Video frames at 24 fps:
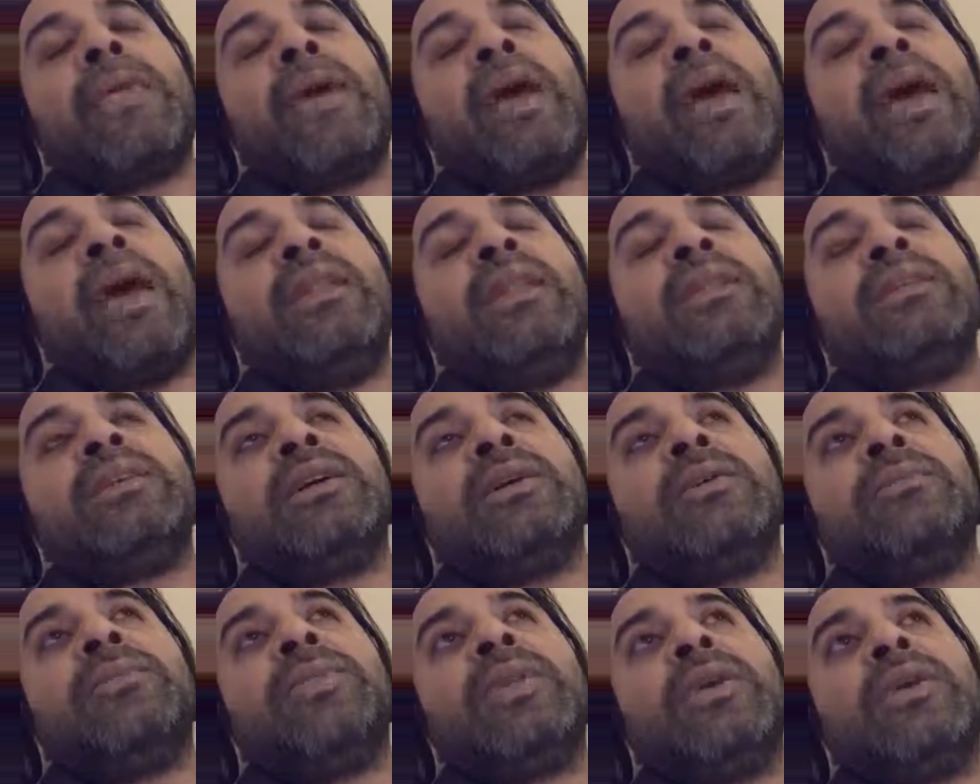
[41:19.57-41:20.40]
And
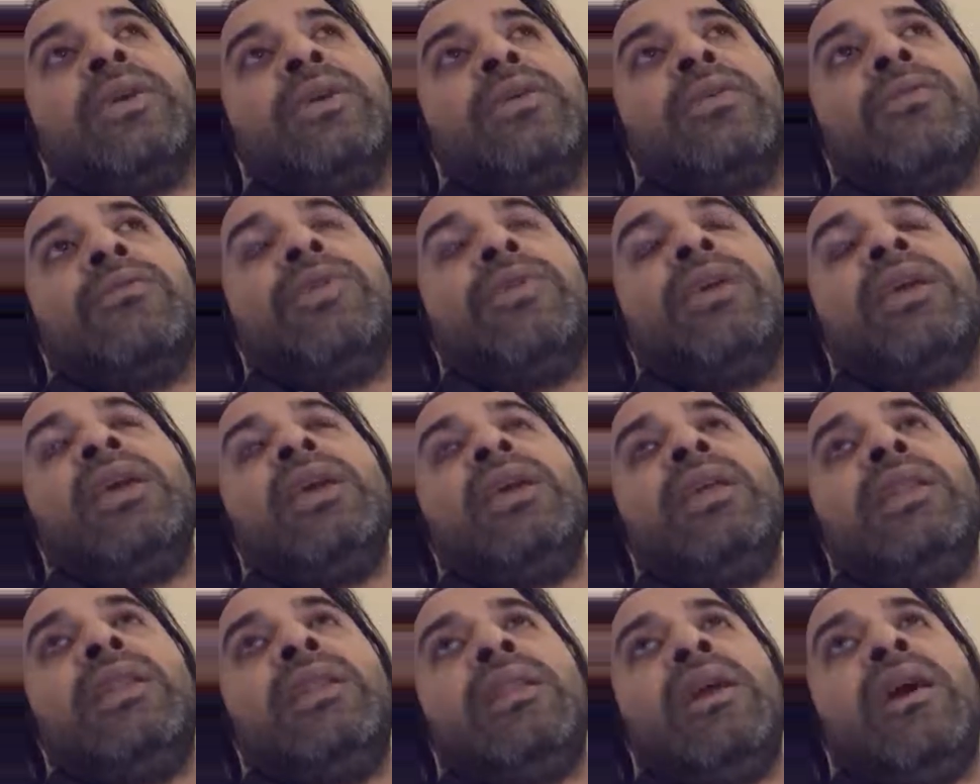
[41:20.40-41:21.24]

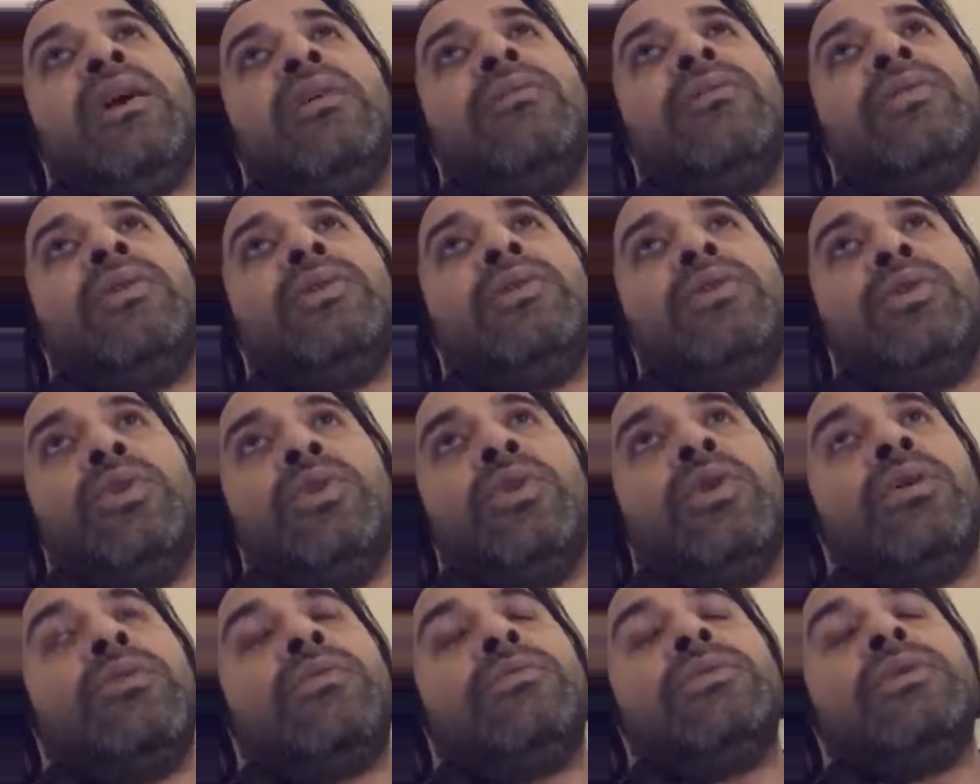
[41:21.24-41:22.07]
we now
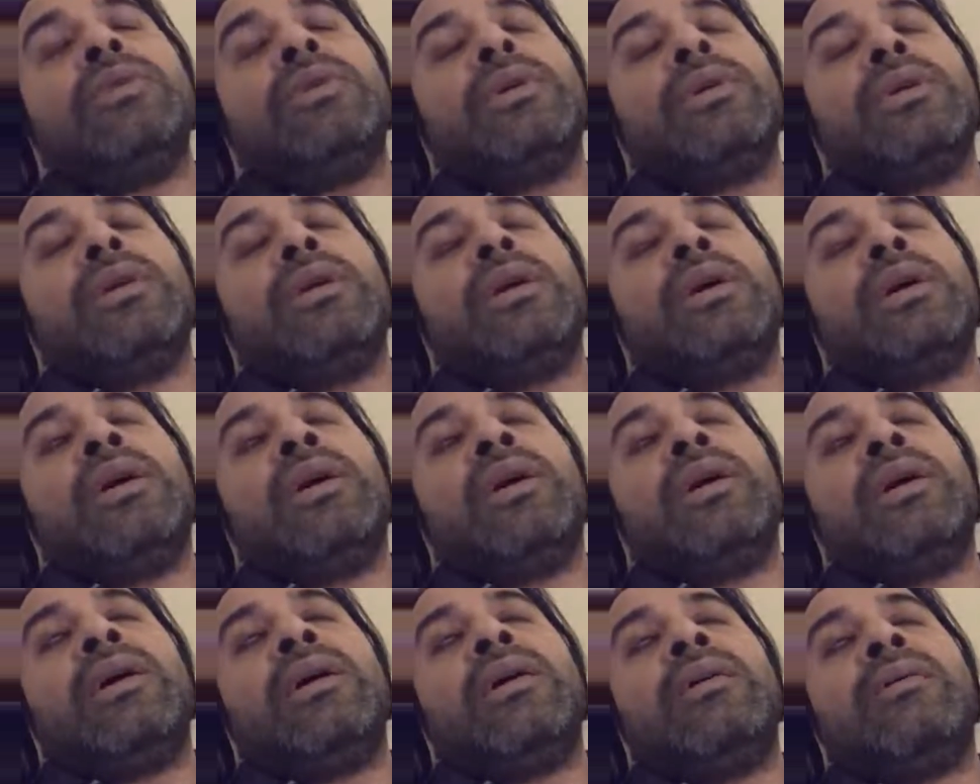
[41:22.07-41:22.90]
know
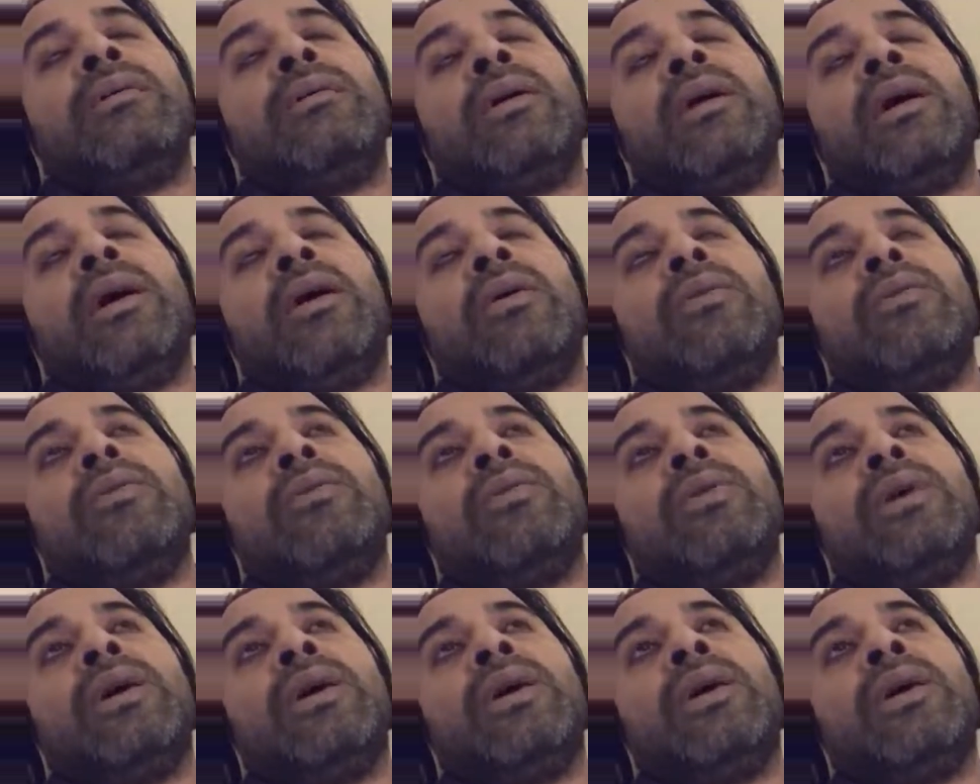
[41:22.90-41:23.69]
how